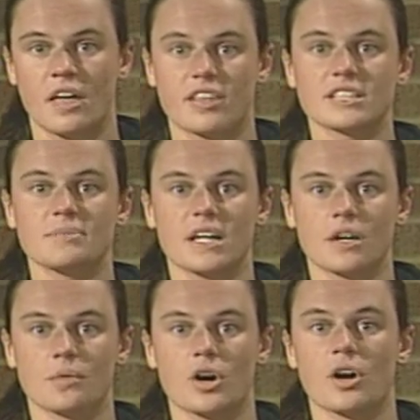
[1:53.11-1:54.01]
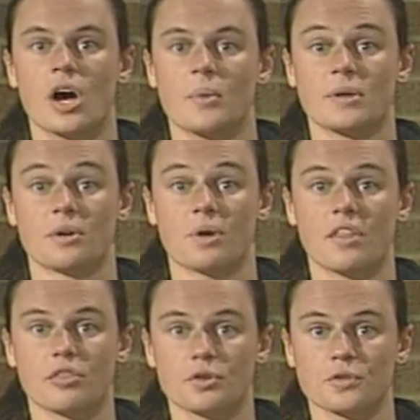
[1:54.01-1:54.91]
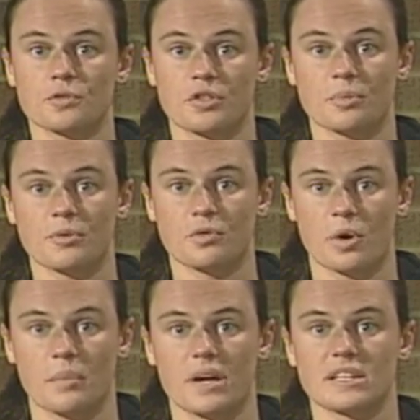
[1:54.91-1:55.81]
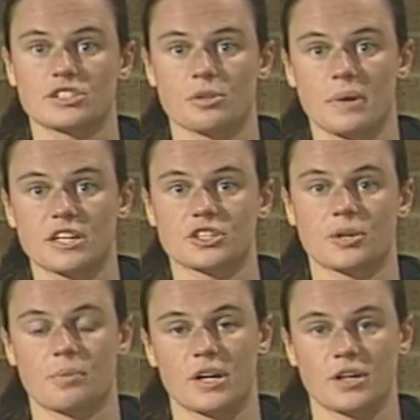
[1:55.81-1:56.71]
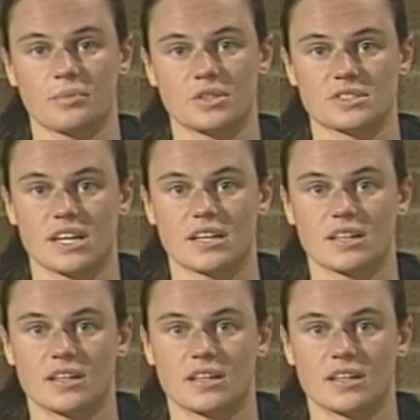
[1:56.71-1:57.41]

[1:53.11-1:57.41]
This meeting will be a run through for the performance, so make sure to bring your music.